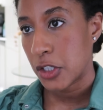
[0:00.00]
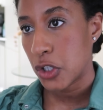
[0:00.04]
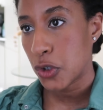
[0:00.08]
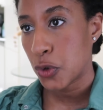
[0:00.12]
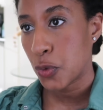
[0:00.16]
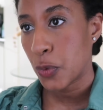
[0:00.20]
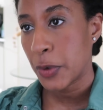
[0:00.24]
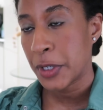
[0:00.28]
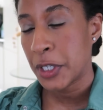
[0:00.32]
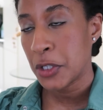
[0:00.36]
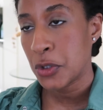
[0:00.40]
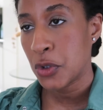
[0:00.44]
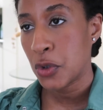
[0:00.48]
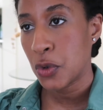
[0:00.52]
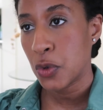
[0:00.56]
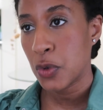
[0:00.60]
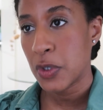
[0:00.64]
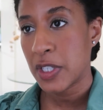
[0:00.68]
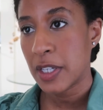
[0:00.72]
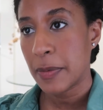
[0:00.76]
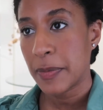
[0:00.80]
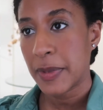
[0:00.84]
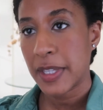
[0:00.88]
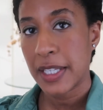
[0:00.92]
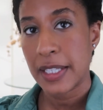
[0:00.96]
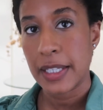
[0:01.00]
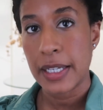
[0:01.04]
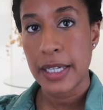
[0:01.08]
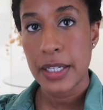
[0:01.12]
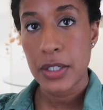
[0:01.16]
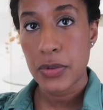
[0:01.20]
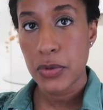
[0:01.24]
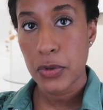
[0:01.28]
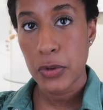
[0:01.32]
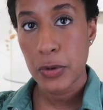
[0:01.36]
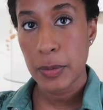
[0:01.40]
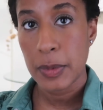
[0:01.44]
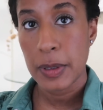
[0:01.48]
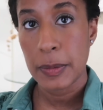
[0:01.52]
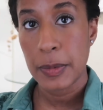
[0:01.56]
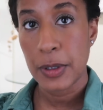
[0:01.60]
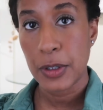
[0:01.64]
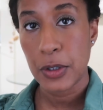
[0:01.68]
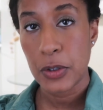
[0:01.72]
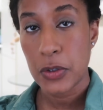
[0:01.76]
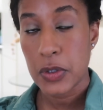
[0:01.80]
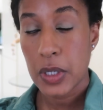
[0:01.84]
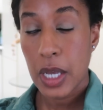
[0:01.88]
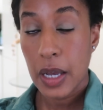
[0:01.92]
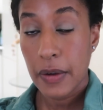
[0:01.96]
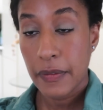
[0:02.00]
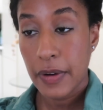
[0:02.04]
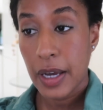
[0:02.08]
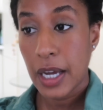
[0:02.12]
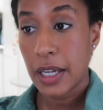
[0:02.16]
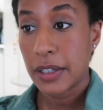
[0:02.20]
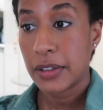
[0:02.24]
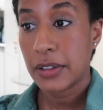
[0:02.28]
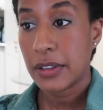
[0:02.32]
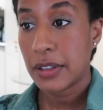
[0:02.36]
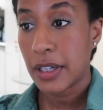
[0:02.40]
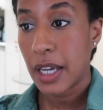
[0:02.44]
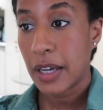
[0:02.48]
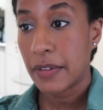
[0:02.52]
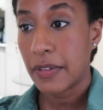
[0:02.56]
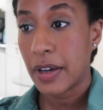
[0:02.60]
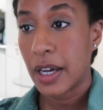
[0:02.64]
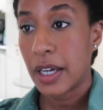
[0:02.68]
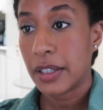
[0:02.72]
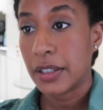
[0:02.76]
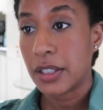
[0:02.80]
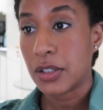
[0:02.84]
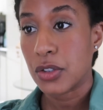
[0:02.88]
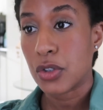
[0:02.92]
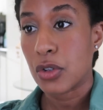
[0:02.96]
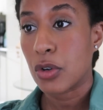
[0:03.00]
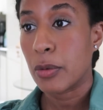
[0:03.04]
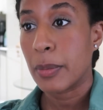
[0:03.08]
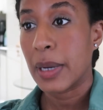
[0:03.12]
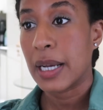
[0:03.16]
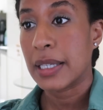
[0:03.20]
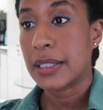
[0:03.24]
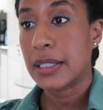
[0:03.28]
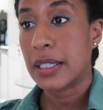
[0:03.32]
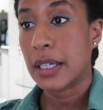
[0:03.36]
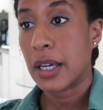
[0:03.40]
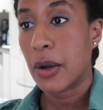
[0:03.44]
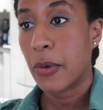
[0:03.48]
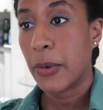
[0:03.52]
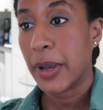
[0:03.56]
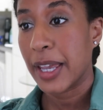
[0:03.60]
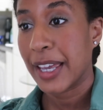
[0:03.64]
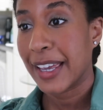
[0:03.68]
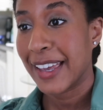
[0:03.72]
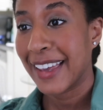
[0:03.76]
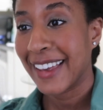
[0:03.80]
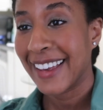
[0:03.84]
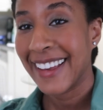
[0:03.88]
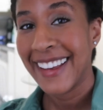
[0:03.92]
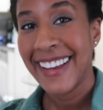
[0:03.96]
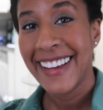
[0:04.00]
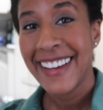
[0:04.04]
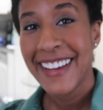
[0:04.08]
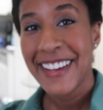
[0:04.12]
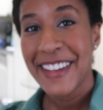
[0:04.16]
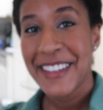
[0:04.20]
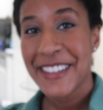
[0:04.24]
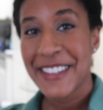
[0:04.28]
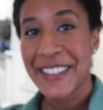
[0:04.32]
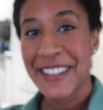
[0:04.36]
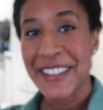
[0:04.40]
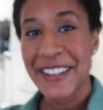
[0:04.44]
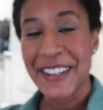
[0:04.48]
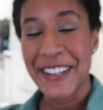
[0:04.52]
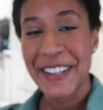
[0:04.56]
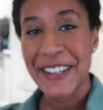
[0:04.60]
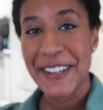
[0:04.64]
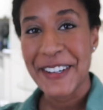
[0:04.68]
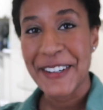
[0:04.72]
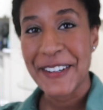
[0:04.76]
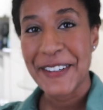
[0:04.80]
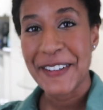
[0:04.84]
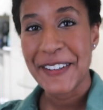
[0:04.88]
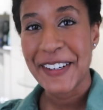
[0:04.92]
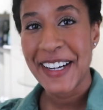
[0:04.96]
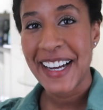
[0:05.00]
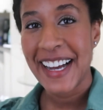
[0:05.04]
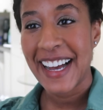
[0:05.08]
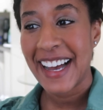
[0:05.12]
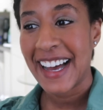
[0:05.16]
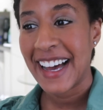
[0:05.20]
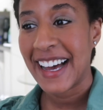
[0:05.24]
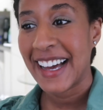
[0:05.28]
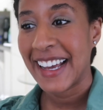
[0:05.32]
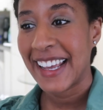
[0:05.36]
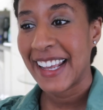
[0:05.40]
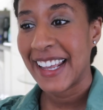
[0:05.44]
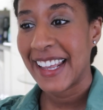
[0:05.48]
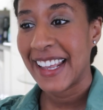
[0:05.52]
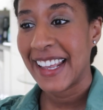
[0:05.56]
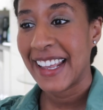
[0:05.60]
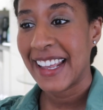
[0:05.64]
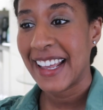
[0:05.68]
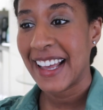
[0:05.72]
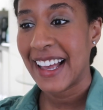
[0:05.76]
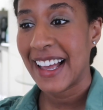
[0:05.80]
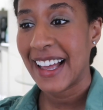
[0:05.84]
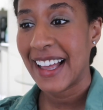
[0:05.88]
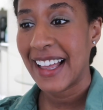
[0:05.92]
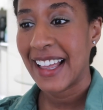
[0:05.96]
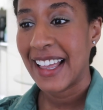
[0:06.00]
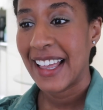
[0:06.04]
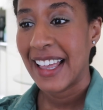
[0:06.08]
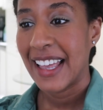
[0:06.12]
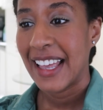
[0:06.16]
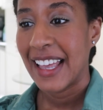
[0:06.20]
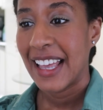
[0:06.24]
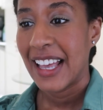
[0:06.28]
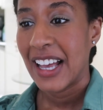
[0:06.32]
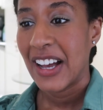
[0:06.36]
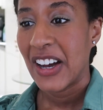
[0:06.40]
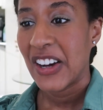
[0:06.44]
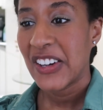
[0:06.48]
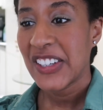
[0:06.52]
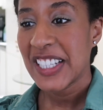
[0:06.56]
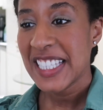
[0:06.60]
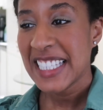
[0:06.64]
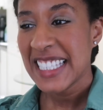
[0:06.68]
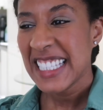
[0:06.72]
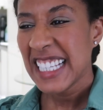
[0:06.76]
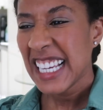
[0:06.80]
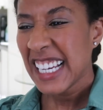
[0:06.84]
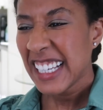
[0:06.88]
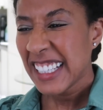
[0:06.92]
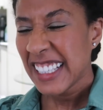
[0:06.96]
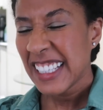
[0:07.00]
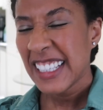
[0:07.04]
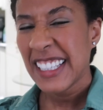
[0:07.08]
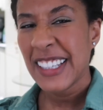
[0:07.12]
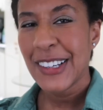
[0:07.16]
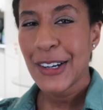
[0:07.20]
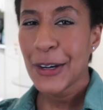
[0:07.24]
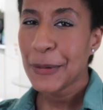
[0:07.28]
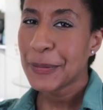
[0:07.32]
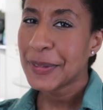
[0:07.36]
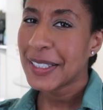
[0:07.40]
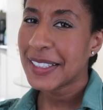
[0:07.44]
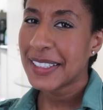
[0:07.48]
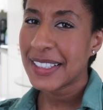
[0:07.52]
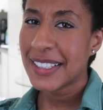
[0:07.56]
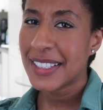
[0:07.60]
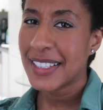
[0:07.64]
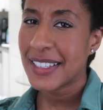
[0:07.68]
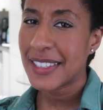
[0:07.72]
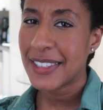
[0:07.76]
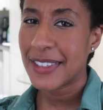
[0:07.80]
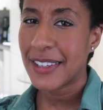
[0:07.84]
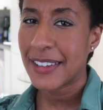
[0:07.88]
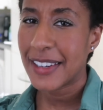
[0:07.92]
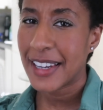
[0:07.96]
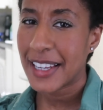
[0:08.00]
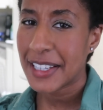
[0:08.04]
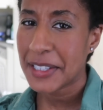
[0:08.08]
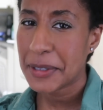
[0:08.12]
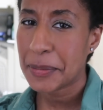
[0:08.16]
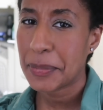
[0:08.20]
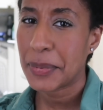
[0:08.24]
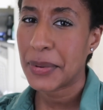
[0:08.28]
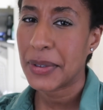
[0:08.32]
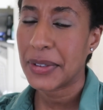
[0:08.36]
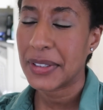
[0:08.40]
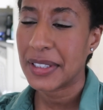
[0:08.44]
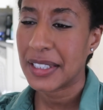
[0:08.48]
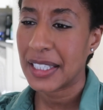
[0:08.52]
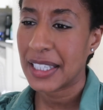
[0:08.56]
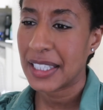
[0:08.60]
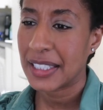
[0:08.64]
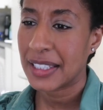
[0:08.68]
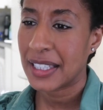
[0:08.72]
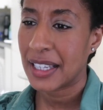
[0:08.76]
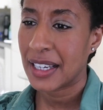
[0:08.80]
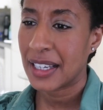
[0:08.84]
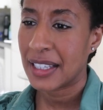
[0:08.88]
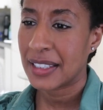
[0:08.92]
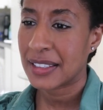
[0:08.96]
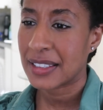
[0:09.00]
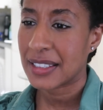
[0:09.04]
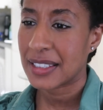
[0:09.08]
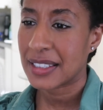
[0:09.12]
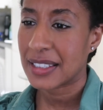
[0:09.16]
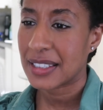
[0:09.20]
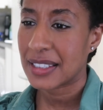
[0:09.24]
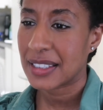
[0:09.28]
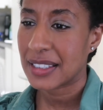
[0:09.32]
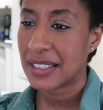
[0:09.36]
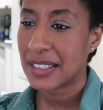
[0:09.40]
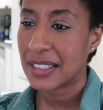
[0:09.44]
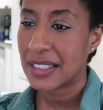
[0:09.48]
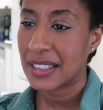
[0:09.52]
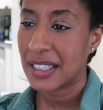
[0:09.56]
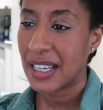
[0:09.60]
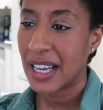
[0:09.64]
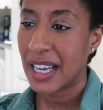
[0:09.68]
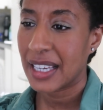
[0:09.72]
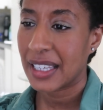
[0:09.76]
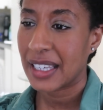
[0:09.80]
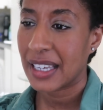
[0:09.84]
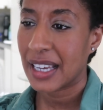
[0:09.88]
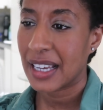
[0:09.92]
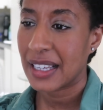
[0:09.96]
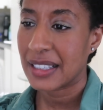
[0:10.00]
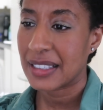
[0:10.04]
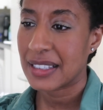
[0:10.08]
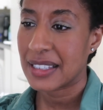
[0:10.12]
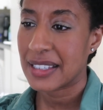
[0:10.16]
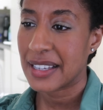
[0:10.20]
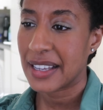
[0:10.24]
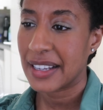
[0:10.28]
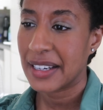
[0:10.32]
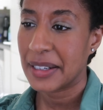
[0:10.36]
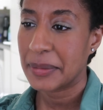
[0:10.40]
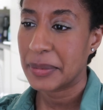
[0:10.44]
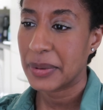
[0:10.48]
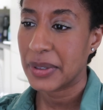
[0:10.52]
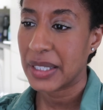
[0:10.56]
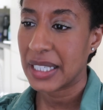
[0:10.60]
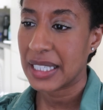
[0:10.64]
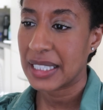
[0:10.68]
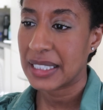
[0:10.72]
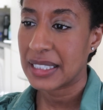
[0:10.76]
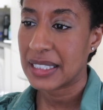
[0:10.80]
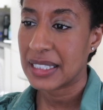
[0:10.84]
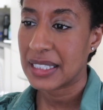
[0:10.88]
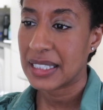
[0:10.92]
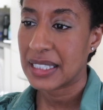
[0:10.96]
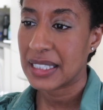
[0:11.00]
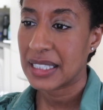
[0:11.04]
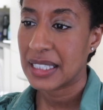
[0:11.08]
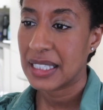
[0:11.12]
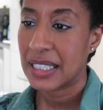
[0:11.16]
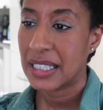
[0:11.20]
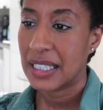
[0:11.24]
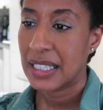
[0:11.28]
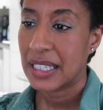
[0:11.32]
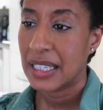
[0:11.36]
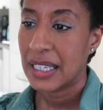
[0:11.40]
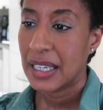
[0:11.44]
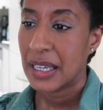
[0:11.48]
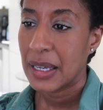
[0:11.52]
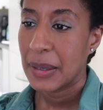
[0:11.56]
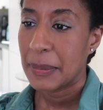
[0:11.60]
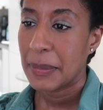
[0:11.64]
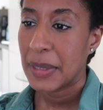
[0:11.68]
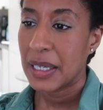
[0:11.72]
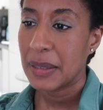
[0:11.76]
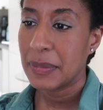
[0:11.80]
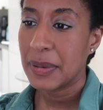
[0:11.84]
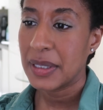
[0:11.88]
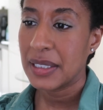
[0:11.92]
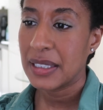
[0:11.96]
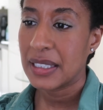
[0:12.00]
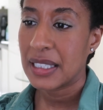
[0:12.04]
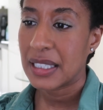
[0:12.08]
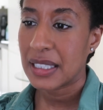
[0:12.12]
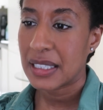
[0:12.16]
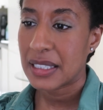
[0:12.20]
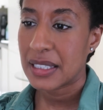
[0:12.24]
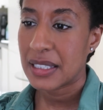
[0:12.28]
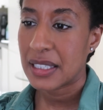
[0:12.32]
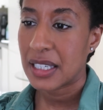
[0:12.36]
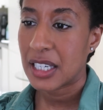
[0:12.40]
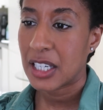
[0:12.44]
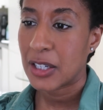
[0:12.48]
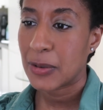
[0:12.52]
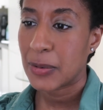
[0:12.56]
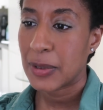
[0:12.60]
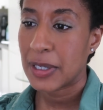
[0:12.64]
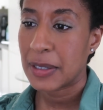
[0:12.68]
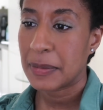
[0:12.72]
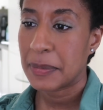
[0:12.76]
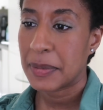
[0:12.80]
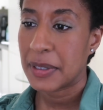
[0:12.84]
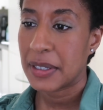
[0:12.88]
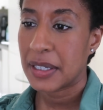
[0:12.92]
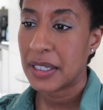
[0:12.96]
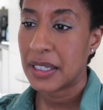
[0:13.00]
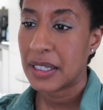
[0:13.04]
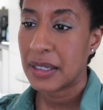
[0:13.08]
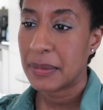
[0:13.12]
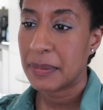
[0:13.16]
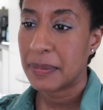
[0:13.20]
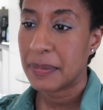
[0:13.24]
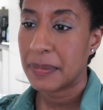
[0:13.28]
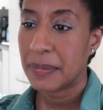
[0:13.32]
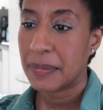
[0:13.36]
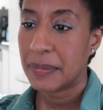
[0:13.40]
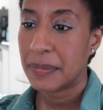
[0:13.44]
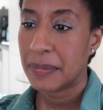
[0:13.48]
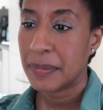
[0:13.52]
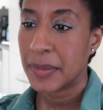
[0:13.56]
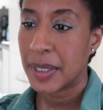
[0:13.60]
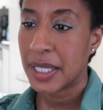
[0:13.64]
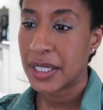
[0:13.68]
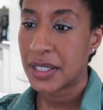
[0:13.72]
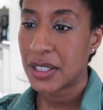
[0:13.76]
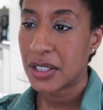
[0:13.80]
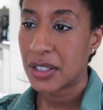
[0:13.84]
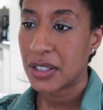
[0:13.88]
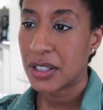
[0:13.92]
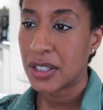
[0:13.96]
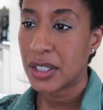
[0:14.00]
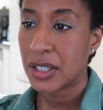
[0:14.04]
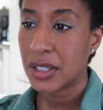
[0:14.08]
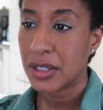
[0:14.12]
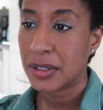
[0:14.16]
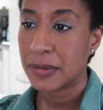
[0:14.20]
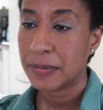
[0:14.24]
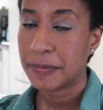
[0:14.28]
just wanted to do something nice for me because I've had a traumatic week. So I really hope that this is the last birthday that I can't celebrate. Maybe next year will be better.